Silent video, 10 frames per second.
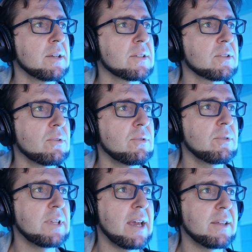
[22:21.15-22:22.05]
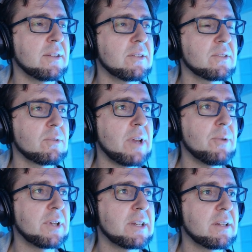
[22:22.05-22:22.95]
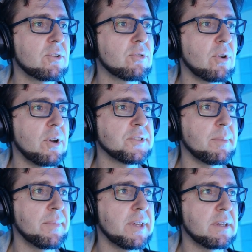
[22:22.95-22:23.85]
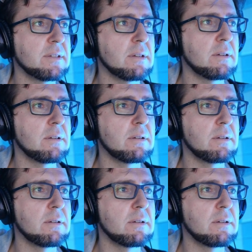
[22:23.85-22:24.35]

So yeah, so now you can draw some things here.